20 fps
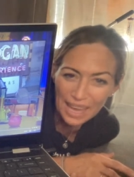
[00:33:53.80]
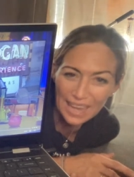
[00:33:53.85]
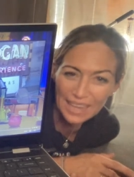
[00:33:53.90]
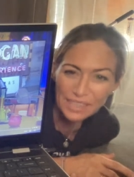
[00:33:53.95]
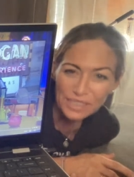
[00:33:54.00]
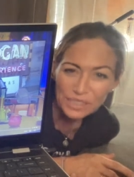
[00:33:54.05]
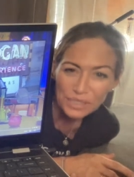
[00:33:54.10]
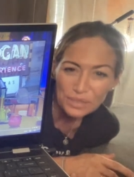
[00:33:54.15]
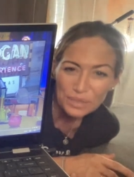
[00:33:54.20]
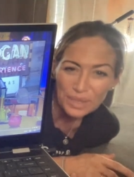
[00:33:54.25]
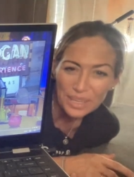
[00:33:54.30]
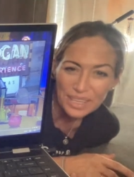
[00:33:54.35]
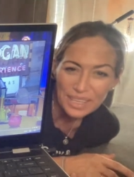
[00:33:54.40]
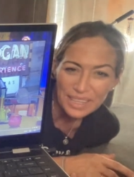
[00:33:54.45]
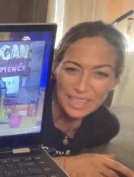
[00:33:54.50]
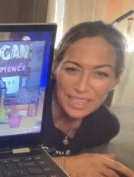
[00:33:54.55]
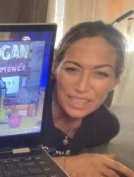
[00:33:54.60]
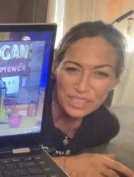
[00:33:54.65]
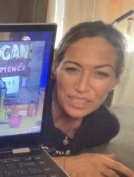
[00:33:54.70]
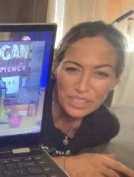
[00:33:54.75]
I do like
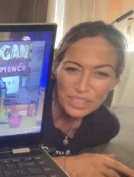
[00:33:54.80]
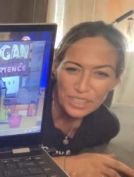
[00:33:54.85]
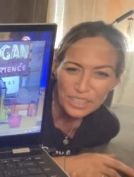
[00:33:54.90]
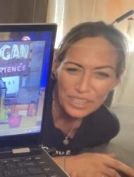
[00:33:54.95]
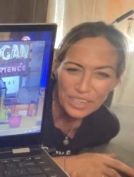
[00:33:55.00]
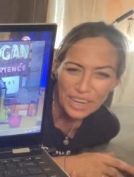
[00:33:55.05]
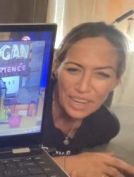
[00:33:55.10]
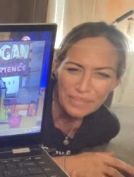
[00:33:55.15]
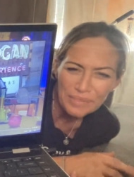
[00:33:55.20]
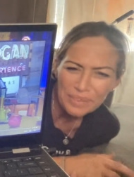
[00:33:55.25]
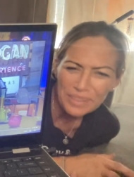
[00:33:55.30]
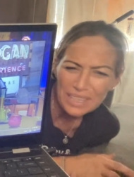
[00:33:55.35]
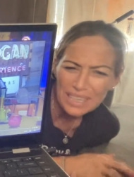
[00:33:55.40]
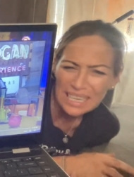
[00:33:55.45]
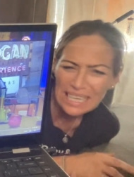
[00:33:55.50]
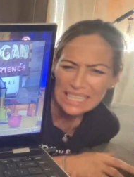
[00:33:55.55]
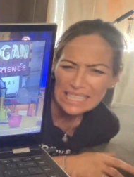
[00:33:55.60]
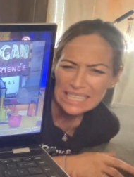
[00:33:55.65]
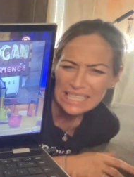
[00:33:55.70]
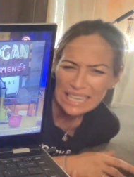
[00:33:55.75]
that shirt. I feel like
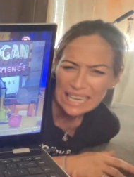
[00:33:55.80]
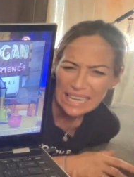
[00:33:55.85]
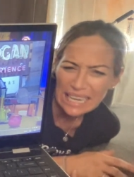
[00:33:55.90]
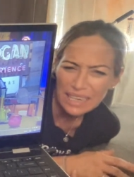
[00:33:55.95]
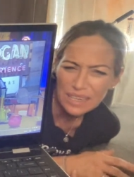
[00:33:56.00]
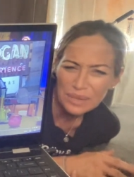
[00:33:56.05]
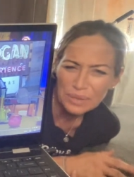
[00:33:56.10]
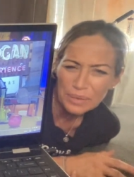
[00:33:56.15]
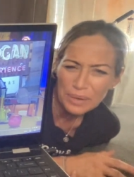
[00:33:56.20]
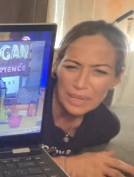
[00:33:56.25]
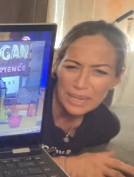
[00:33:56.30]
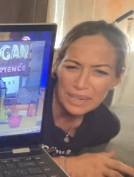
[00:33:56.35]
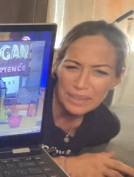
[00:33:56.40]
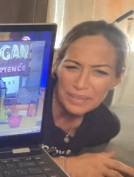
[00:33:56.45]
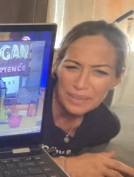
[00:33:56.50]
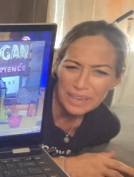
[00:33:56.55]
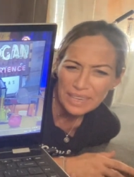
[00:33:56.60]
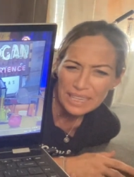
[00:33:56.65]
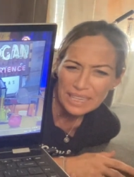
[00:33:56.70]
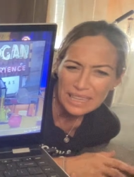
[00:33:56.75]
he's gained weight,
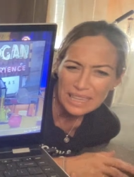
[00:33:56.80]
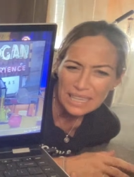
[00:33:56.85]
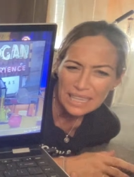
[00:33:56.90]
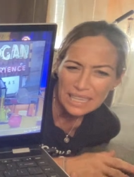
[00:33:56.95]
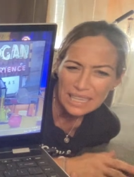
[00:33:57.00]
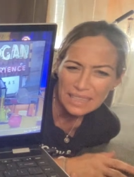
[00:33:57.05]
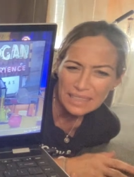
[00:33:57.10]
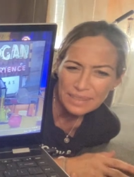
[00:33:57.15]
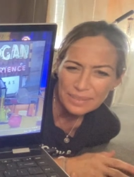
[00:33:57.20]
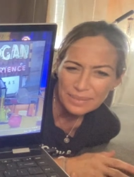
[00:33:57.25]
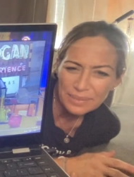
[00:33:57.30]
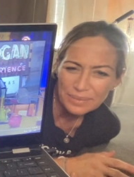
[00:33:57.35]
if anything.